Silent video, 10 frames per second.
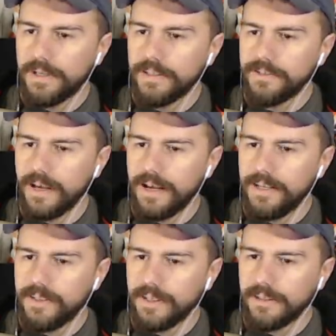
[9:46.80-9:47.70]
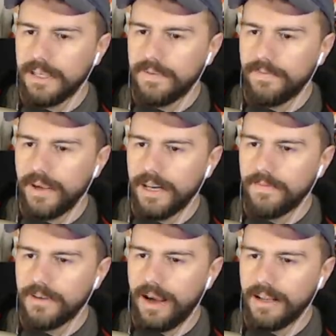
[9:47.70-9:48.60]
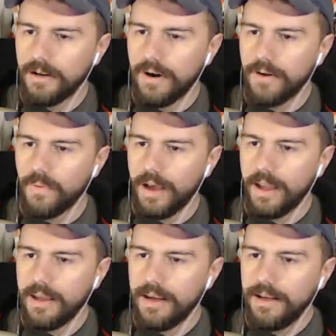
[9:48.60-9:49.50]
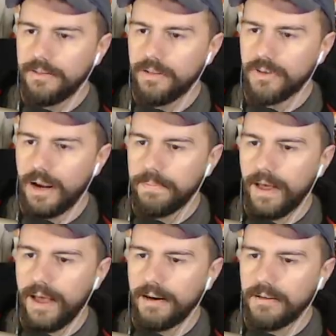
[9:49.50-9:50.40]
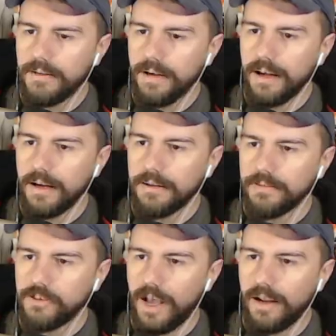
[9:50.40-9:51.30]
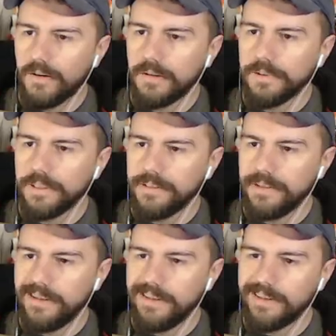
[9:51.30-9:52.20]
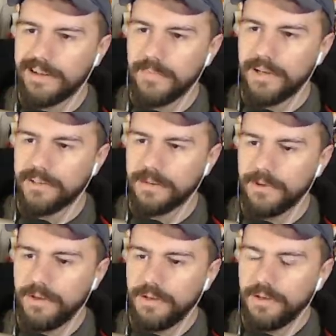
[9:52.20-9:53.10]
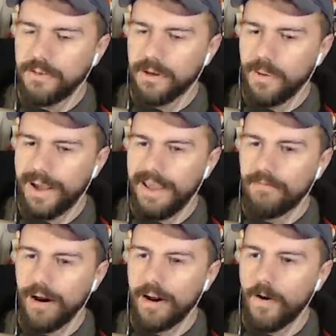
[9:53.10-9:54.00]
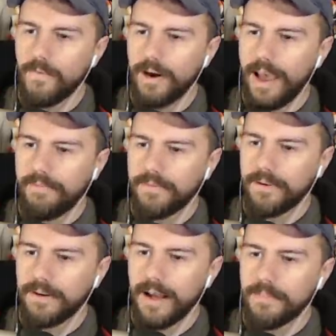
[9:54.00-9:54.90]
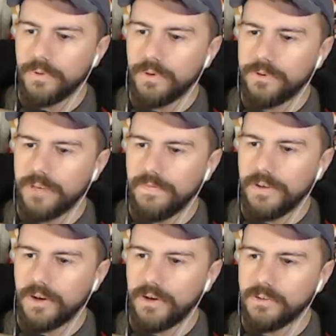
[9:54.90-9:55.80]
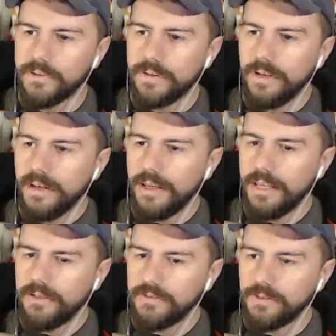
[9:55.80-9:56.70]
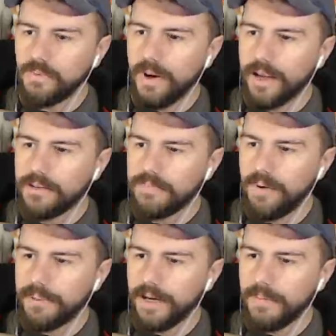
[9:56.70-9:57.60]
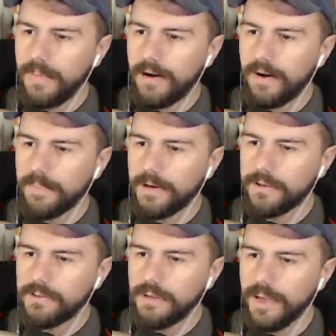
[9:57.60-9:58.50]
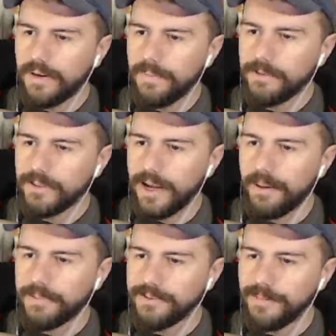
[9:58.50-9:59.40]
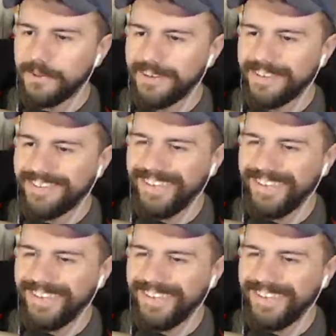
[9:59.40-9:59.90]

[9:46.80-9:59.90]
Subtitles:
because he's going to leave, and if you're not here right away to drop that shot on the ballista, you're going to miss him. So I head right over after I boost if he goes east or west. Probably got a minor enemy or two. Yeah, I've got a bunch of goblins up here.